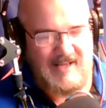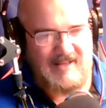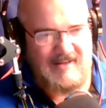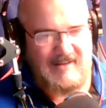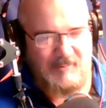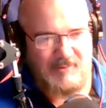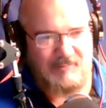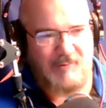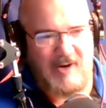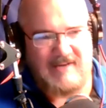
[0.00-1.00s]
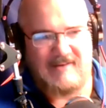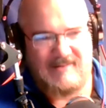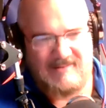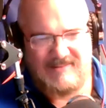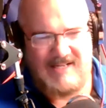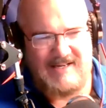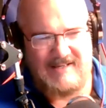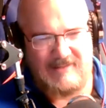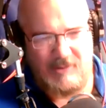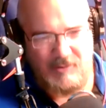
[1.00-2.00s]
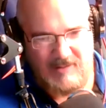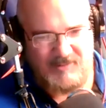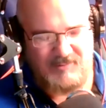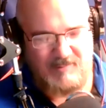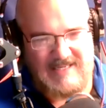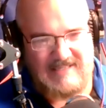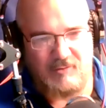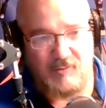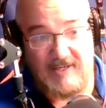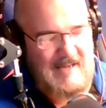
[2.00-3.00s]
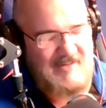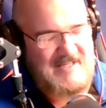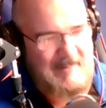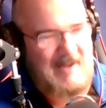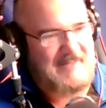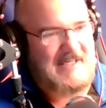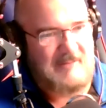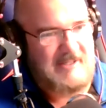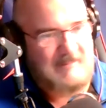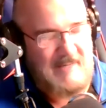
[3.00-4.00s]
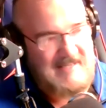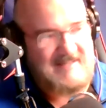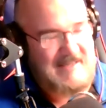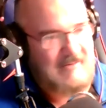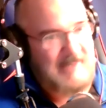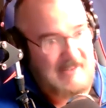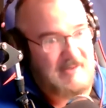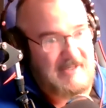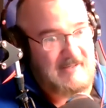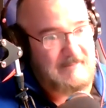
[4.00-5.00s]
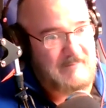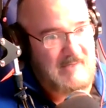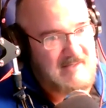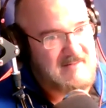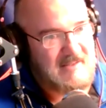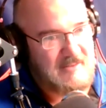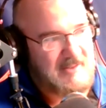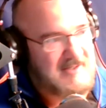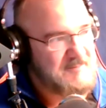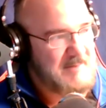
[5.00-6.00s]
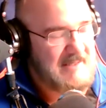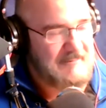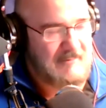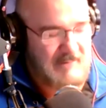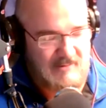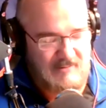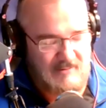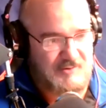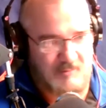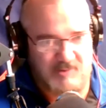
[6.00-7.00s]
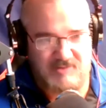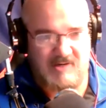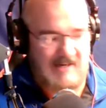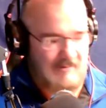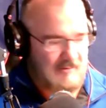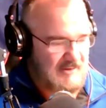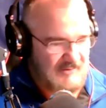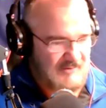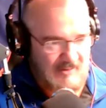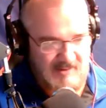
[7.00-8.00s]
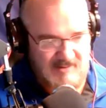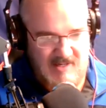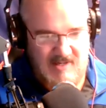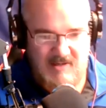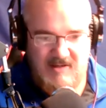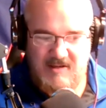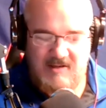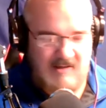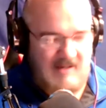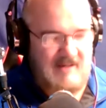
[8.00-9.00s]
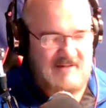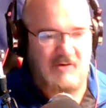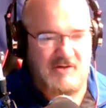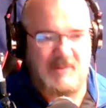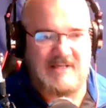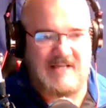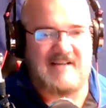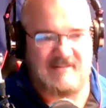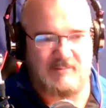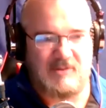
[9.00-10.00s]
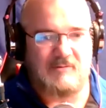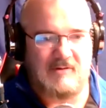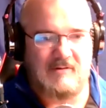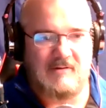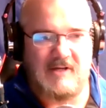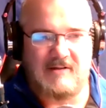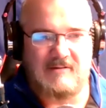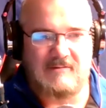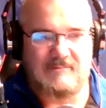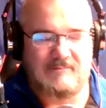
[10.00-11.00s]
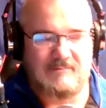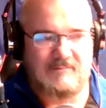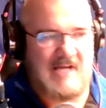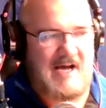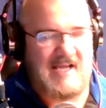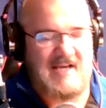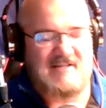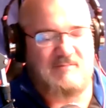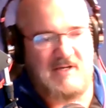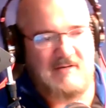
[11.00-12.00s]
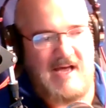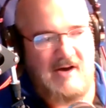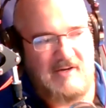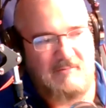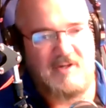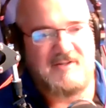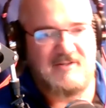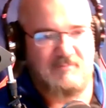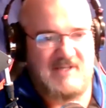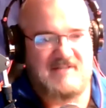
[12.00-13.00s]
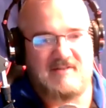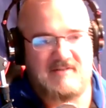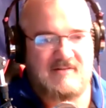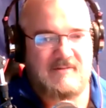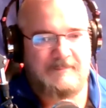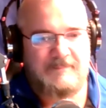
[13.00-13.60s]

uh, with Frank. I didn't know him as being greedy. Every time I've dealt with him, he's never been greedy. He's always paid for meals when we travel. He's always he's always been nice to me. Like now sure. I can't speak how he runs his business.